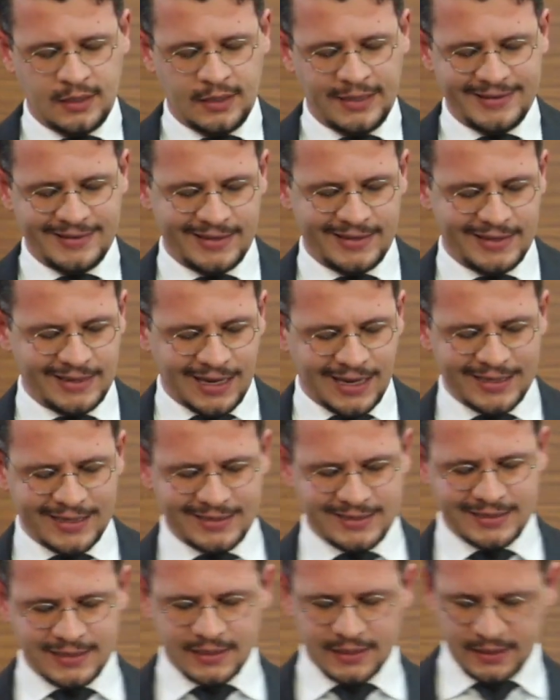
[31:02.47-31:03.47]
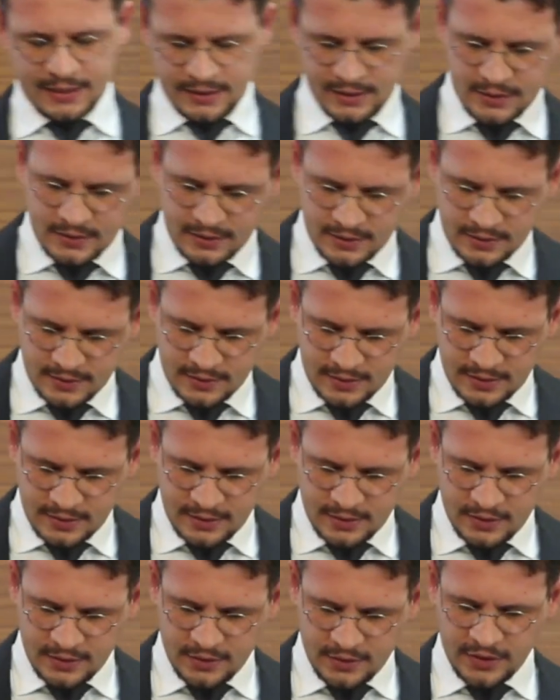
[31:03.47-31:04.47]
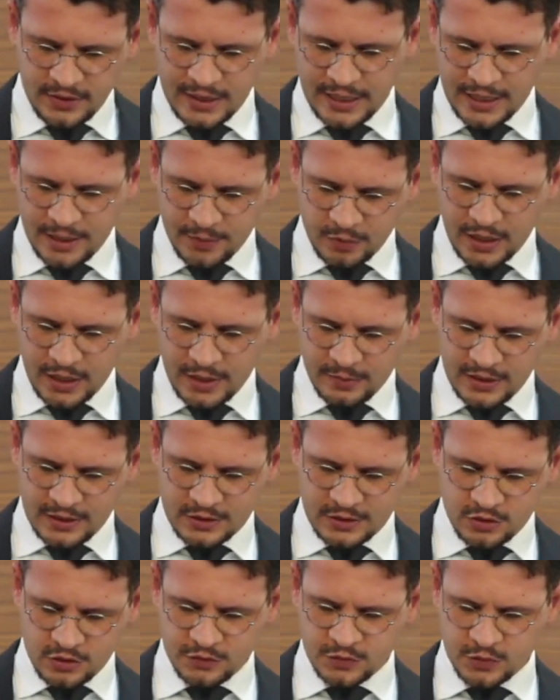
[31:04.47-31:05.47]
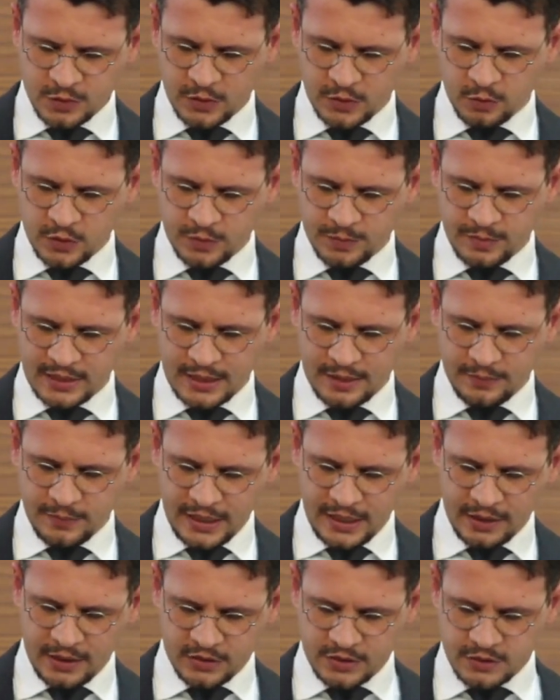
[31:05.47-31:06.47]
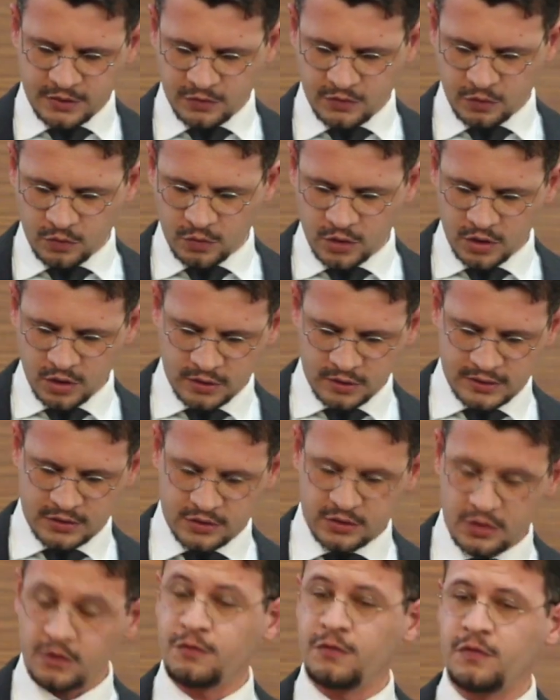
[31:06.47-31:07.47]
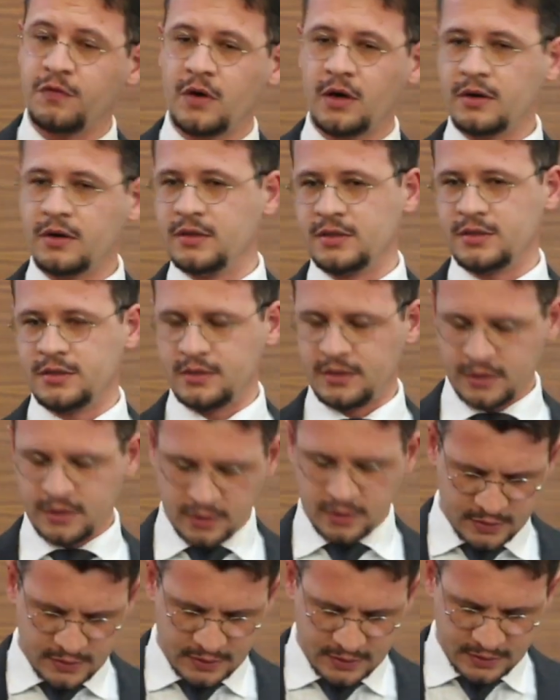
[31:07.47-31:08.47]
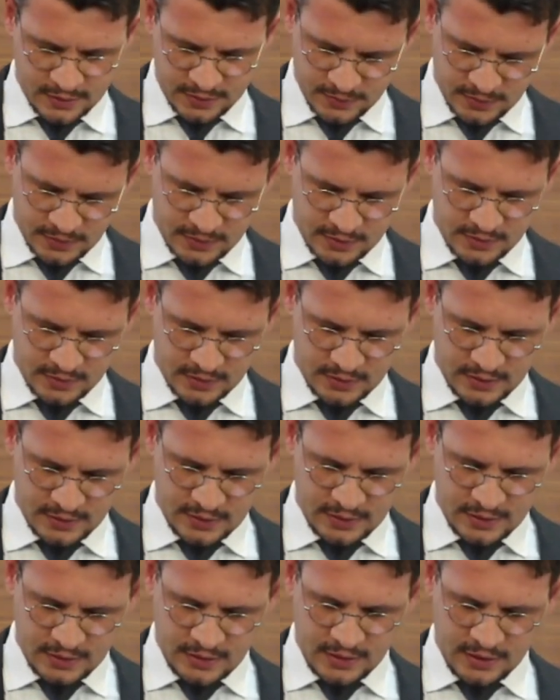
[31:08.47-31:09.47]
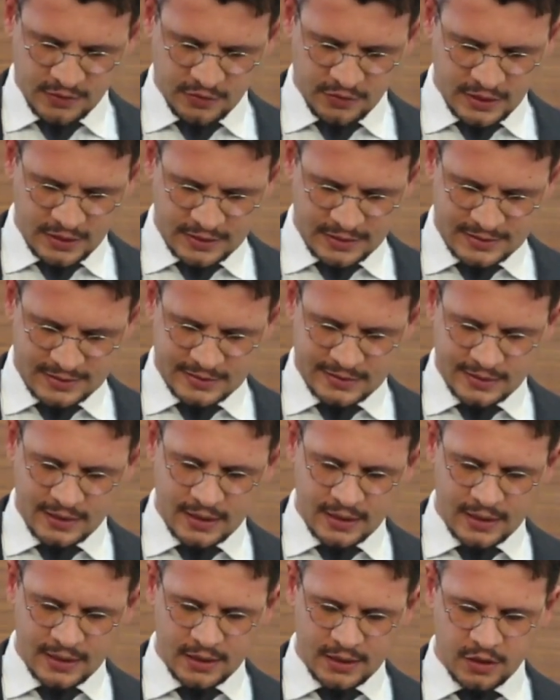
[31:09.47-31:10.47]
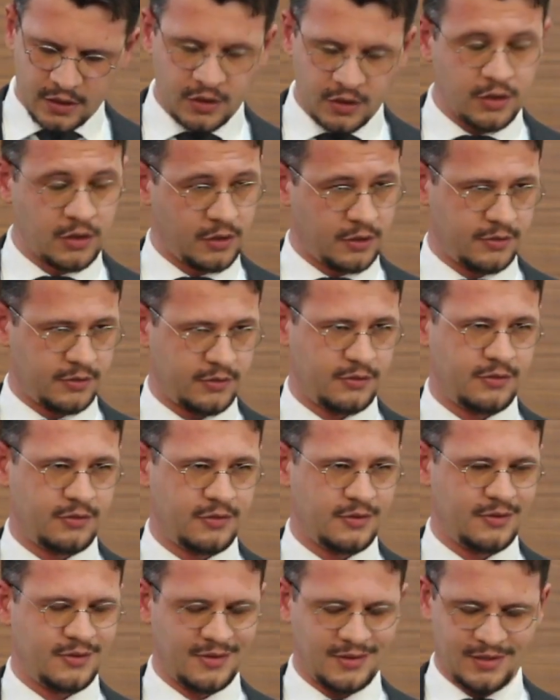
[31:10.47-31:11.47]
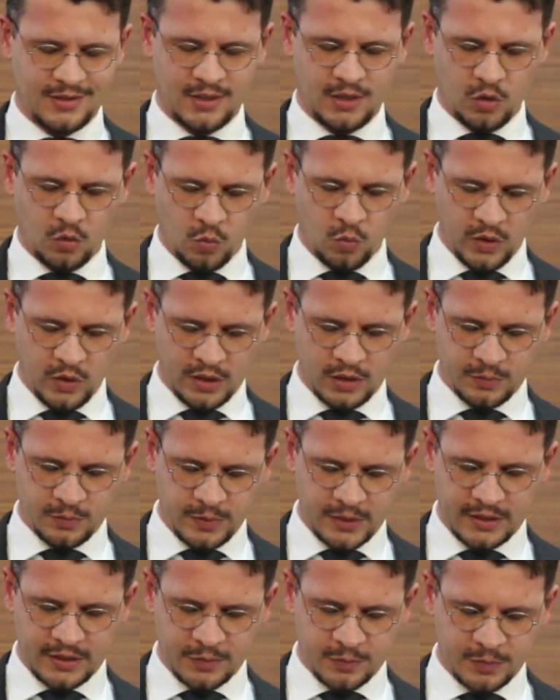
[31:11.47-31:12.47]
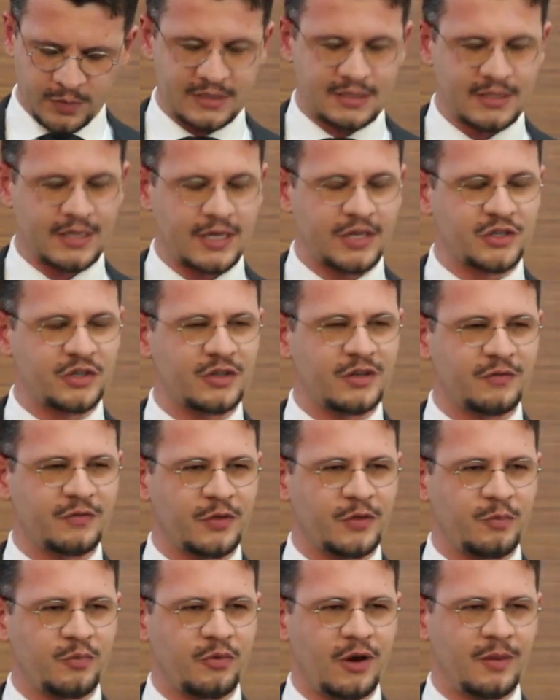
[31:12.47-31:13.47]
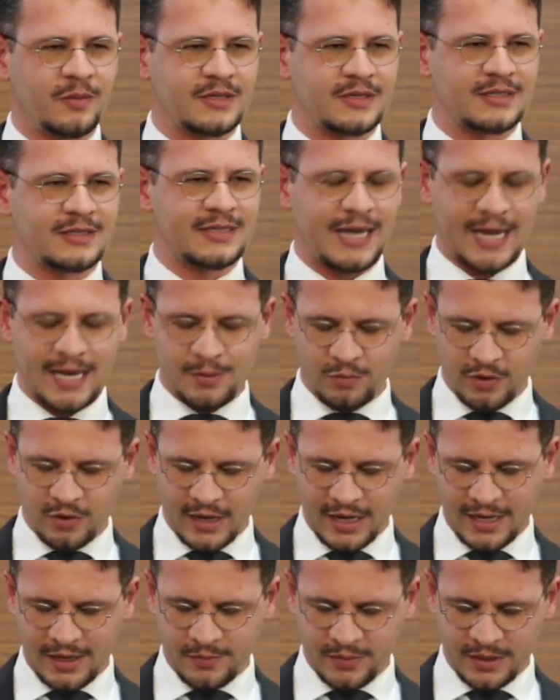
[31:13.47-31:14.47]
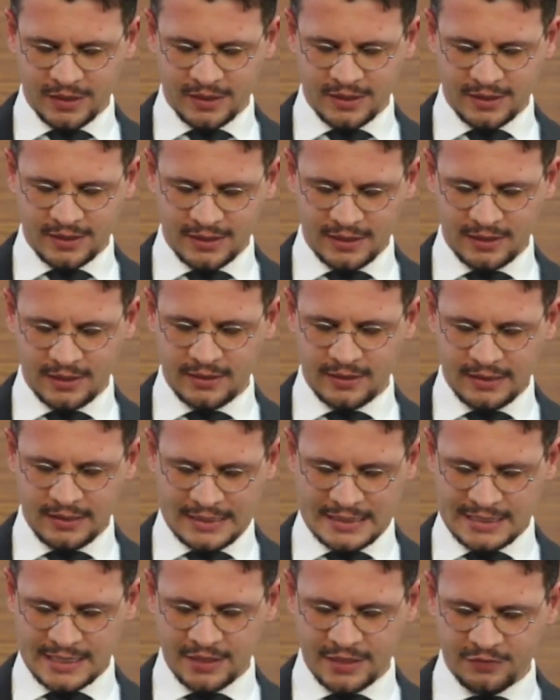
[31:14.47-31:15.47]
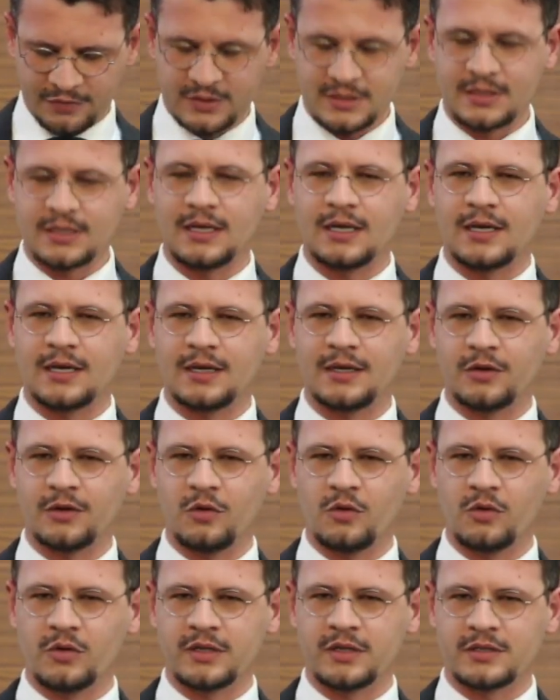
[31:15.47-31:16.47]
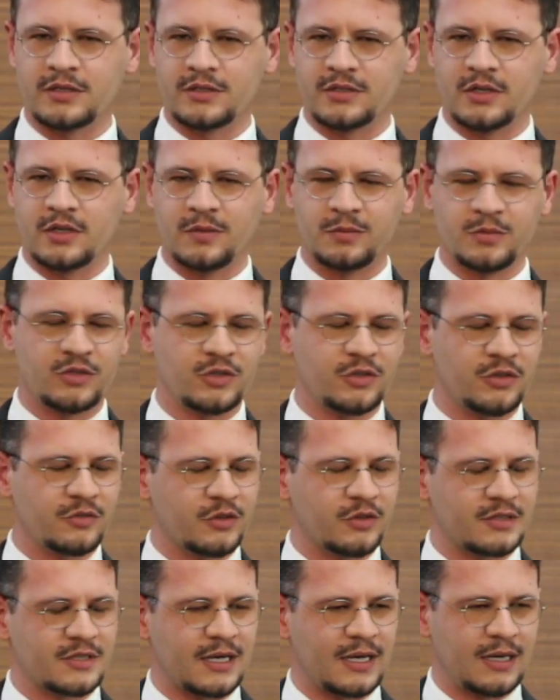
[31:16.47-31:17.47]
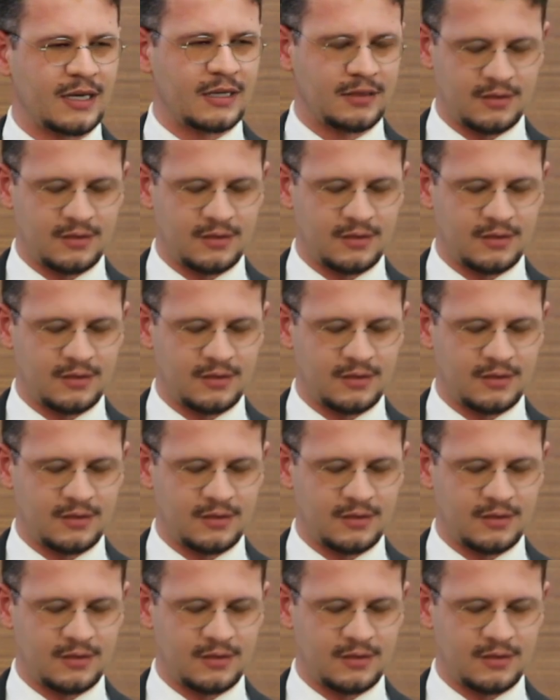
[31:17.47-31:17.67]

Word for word: the idea that Abraham and his offspring would become heirs of the world is not foreign to the Old Testament. The entire earth will be the possession of the promised Abrahamic king in David's line, according to Psalm 2, verse 8.